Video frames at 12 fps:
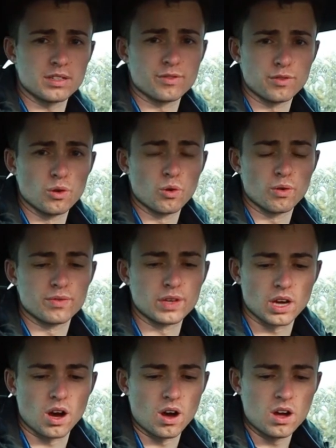to the floor of
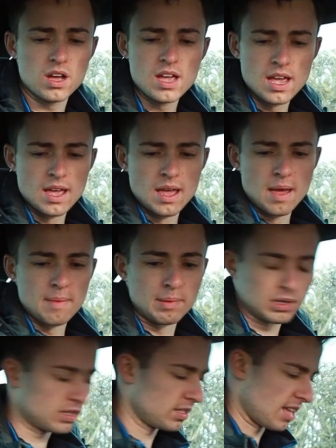the car,
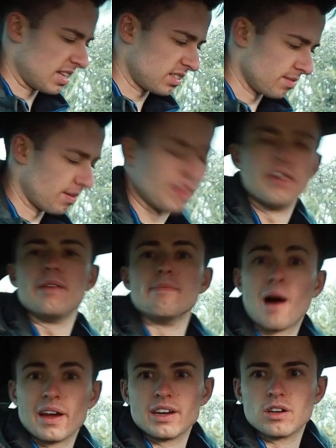but that's a very
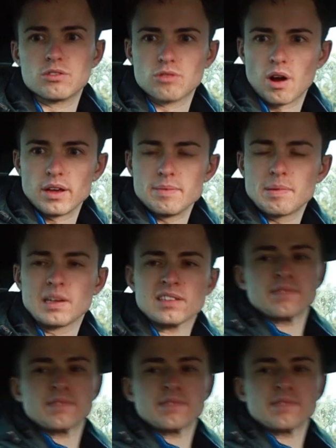minor gripe.